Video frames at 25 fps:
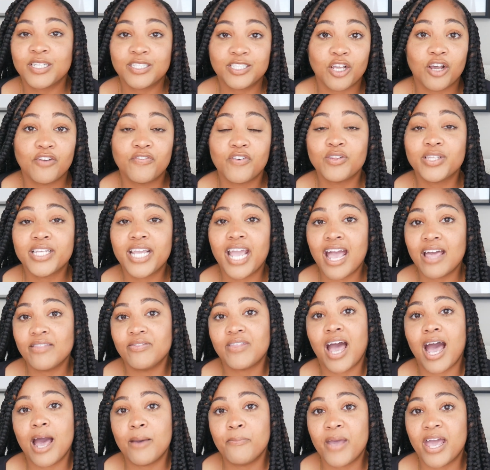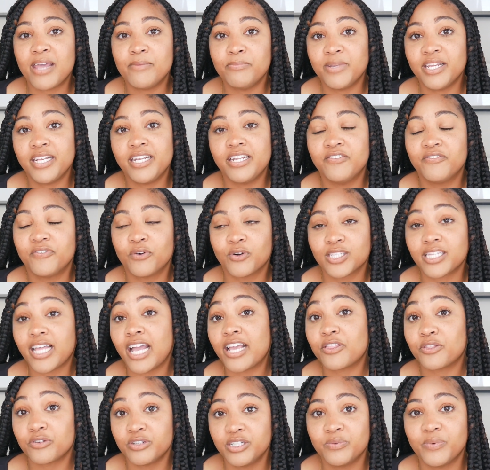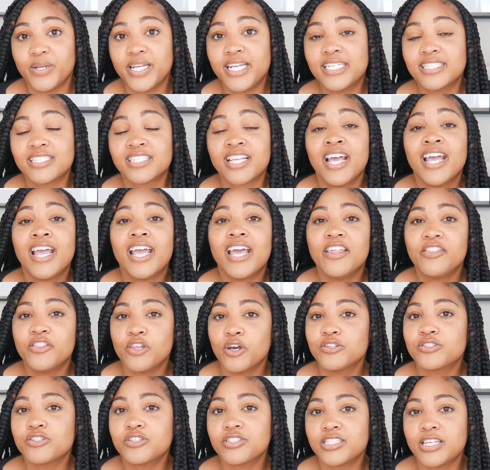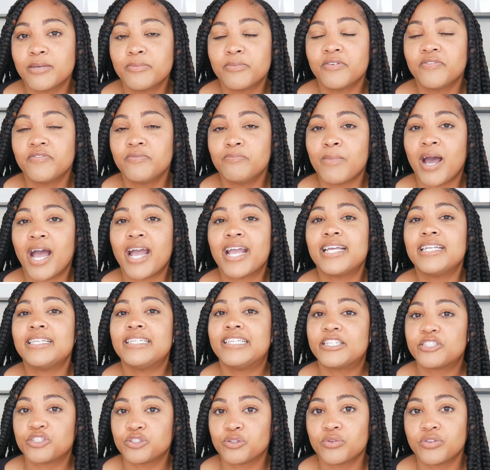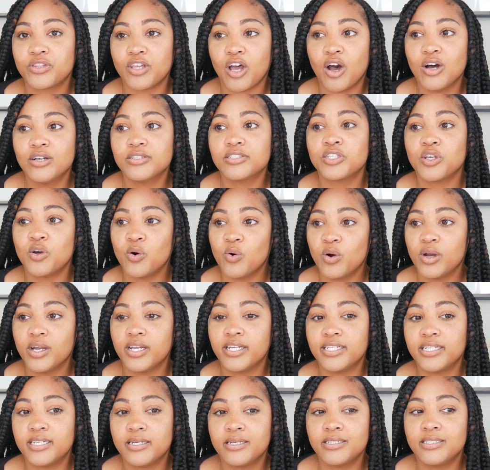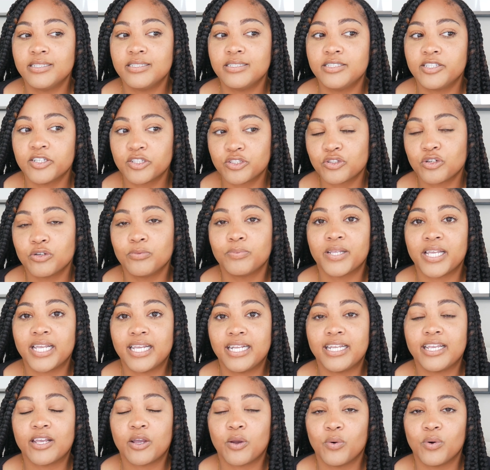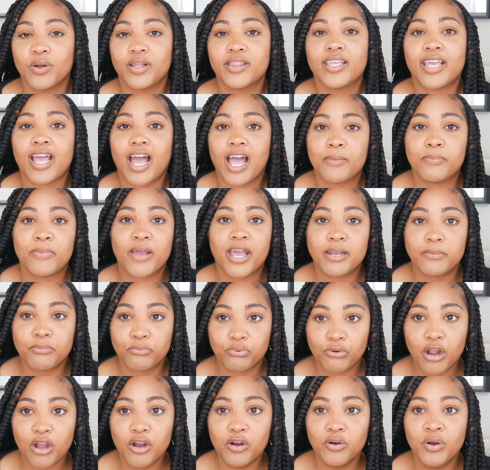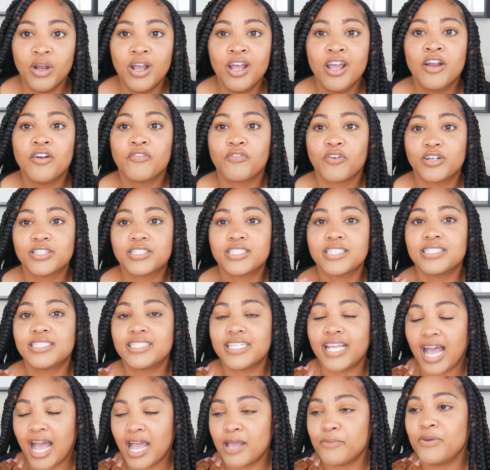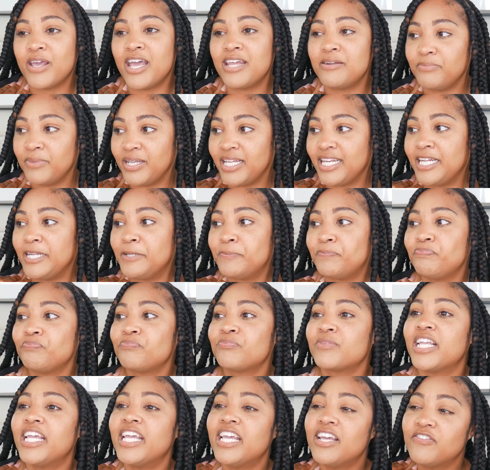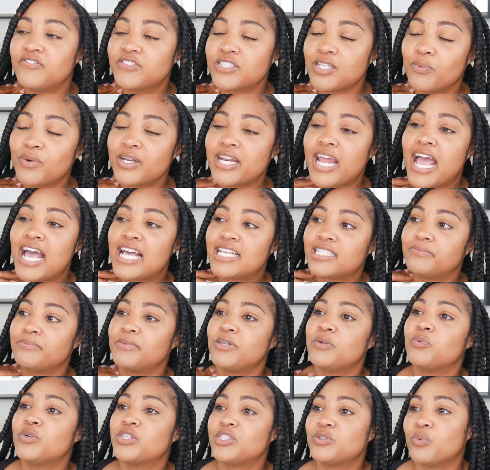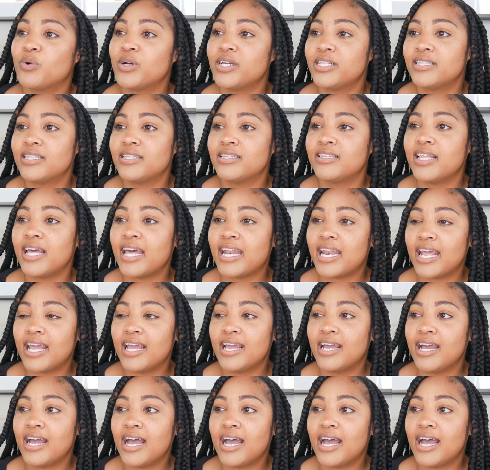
So I've only had the iPad mini for like three weeks and those are some of my initial thoughts on digital planning on the iPad Pro versus the iPad mini if someone asked me which one that